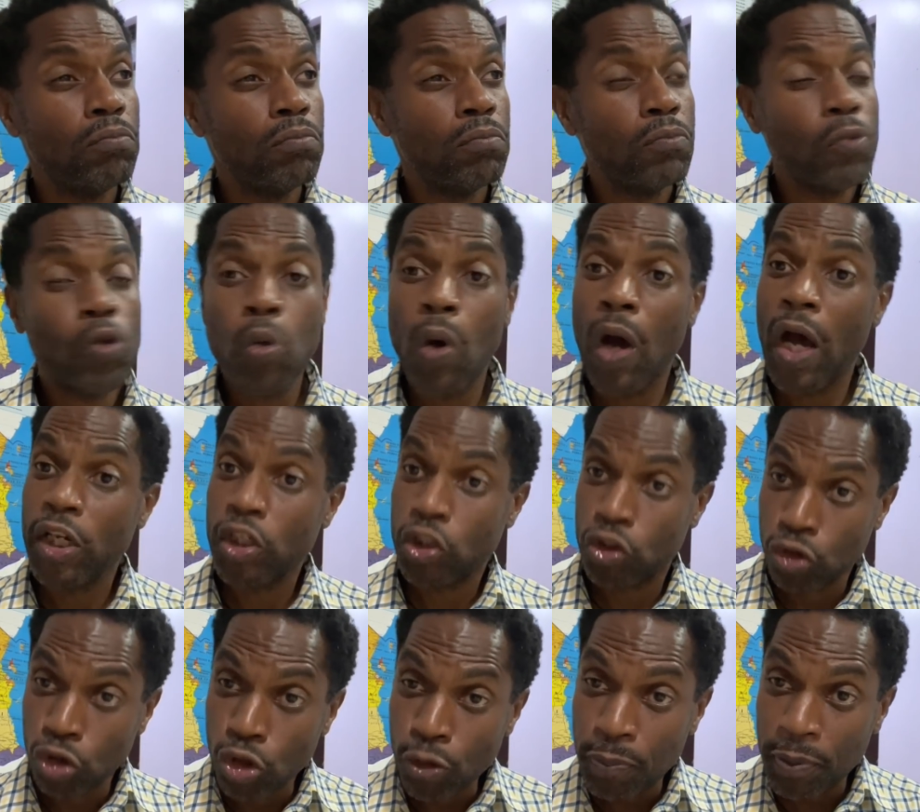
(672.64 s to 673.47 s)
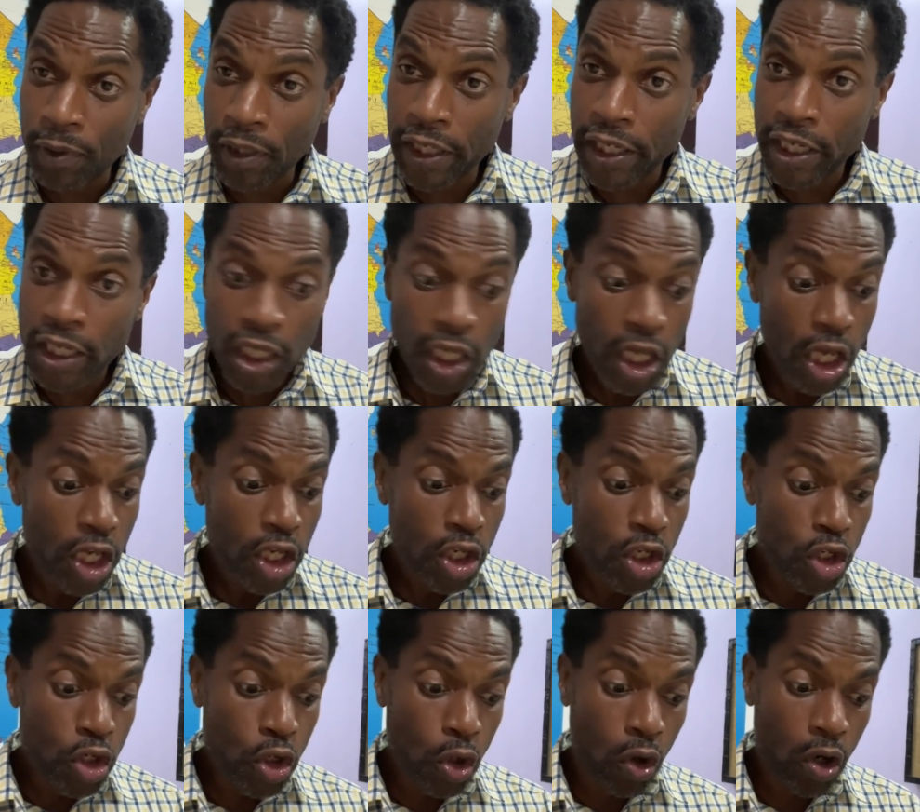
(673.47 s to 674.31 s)
quadrupling
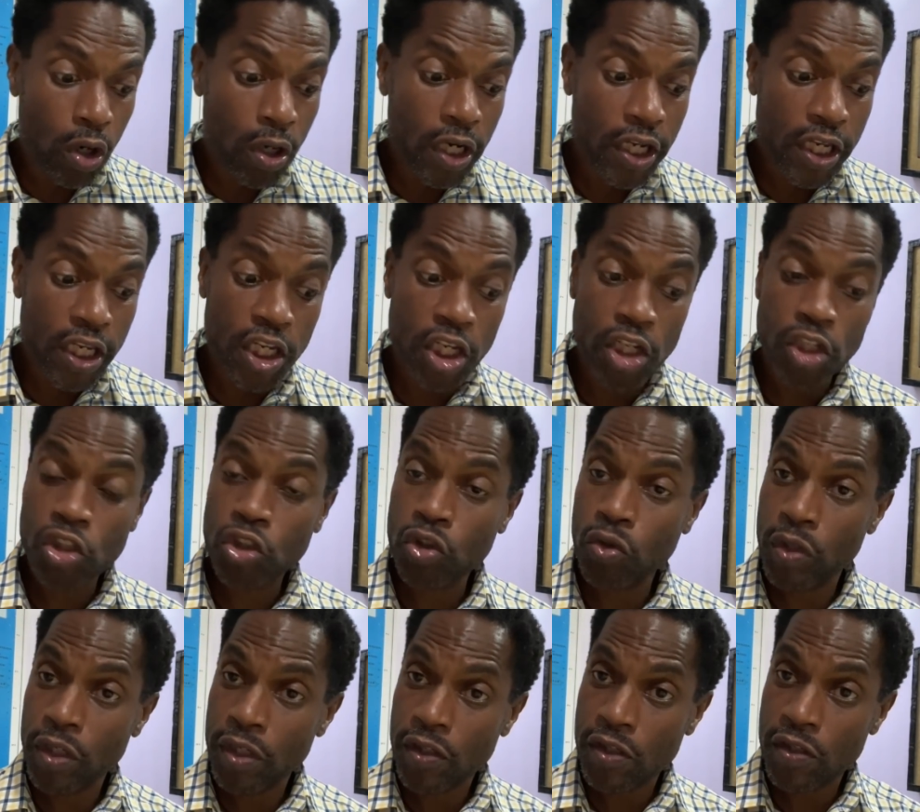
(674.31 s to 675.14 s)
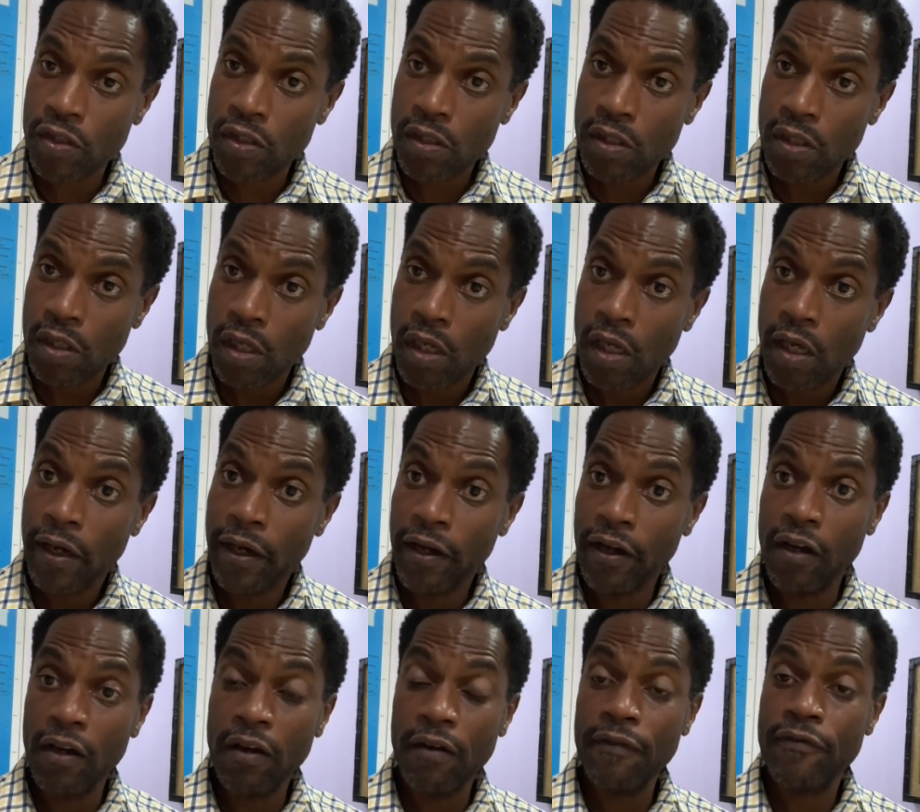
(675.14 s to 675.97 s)
your interest
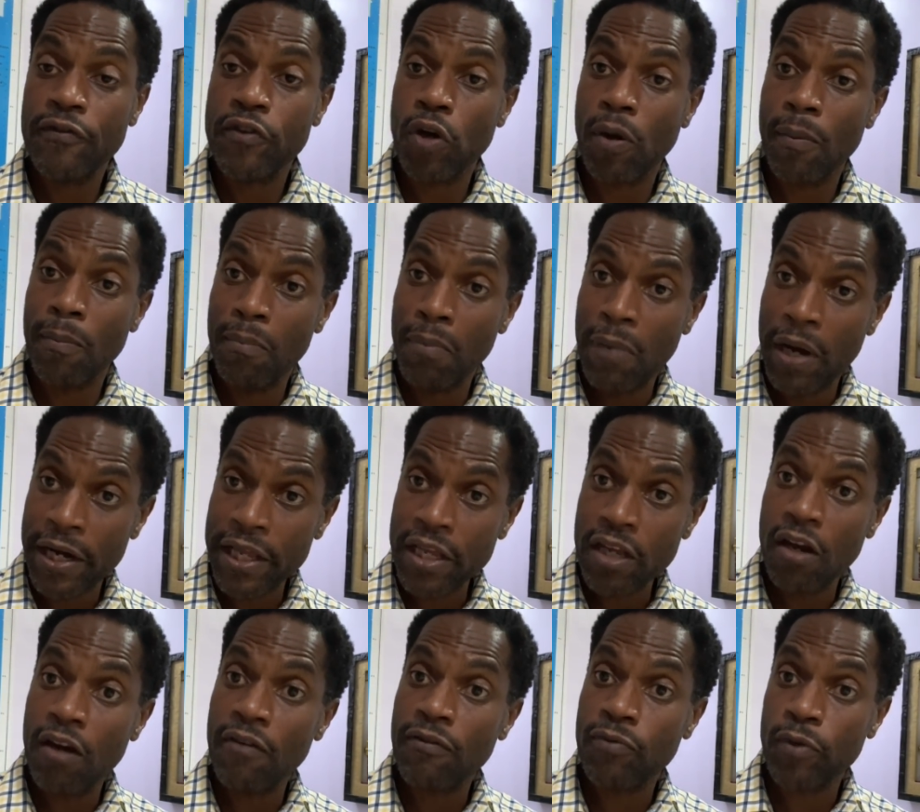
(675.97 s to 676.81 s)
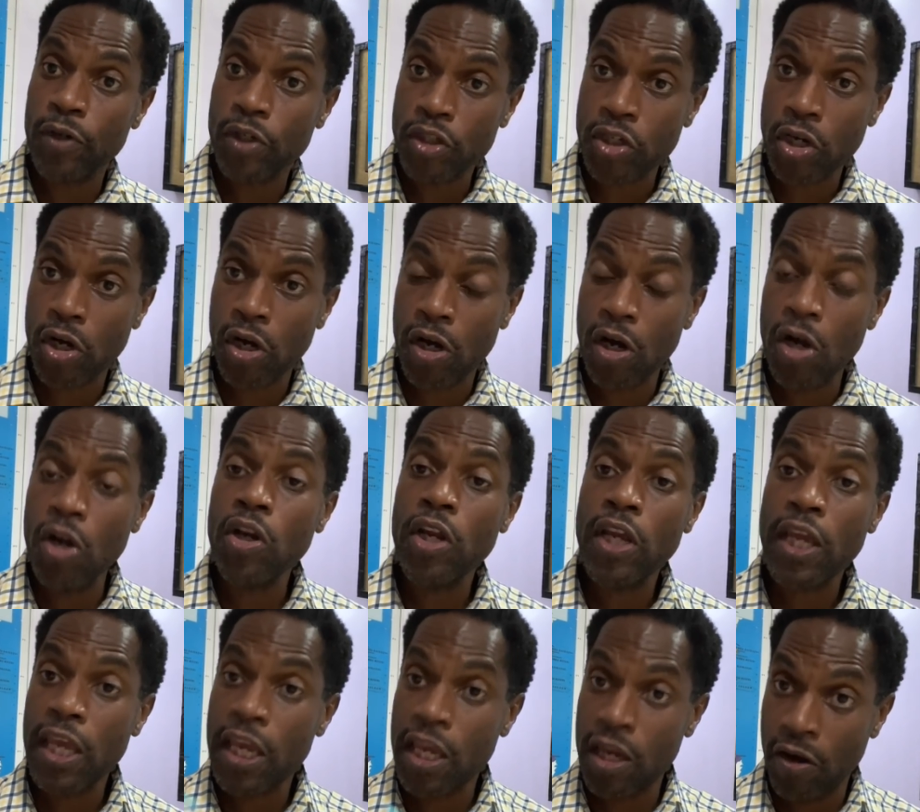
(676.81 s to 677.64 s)
of your money of return
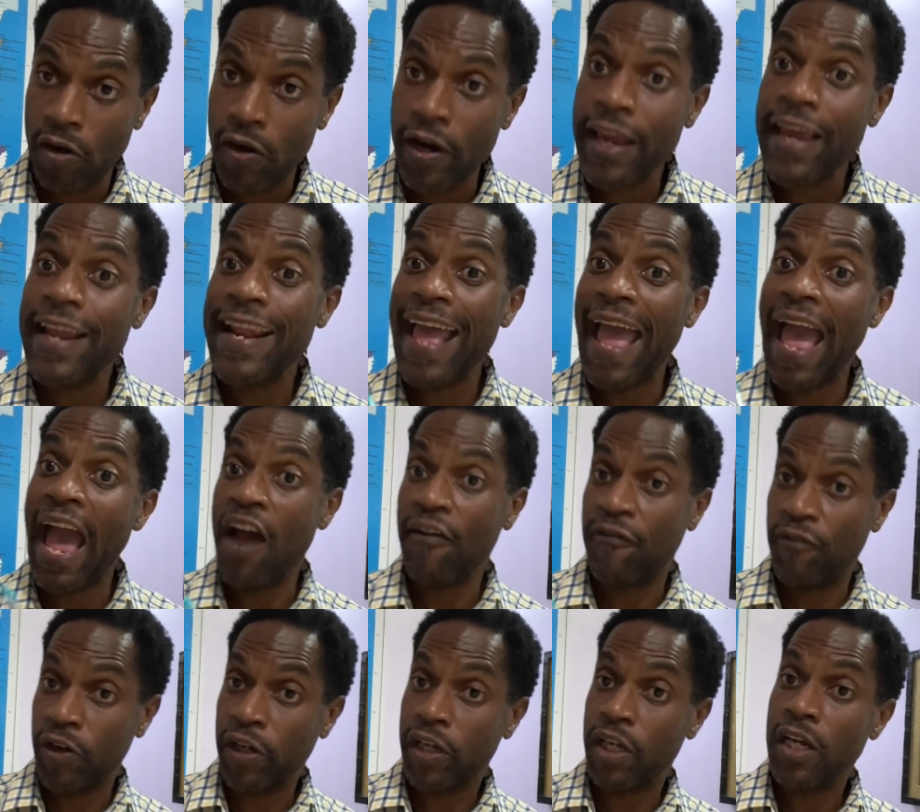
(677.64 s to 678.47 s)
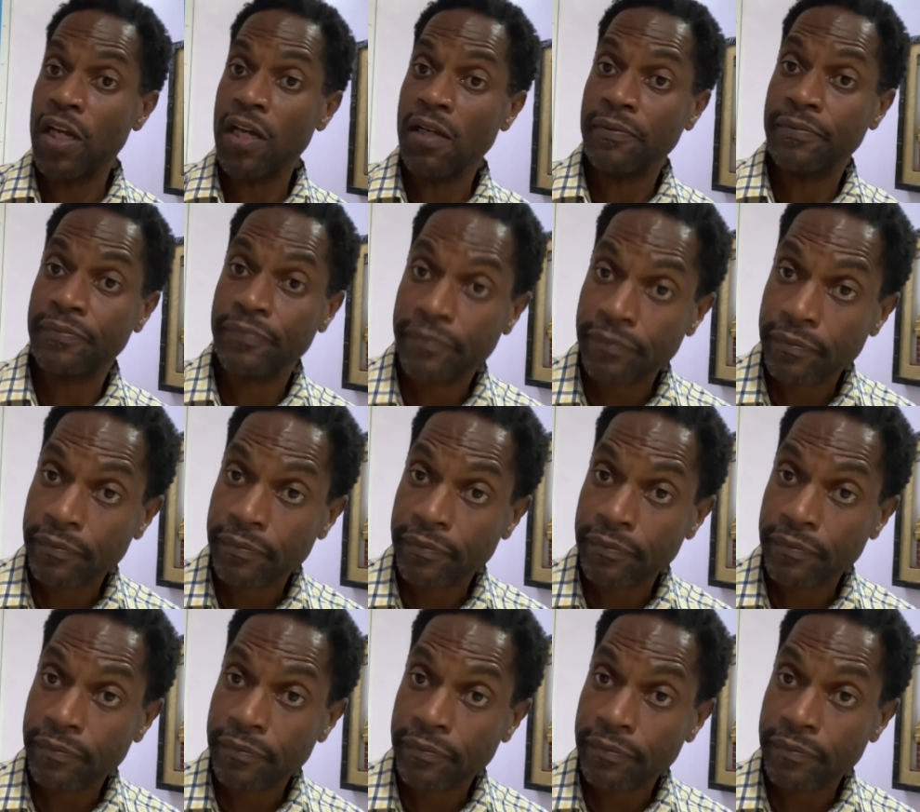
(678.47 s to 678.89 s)
here in Africa.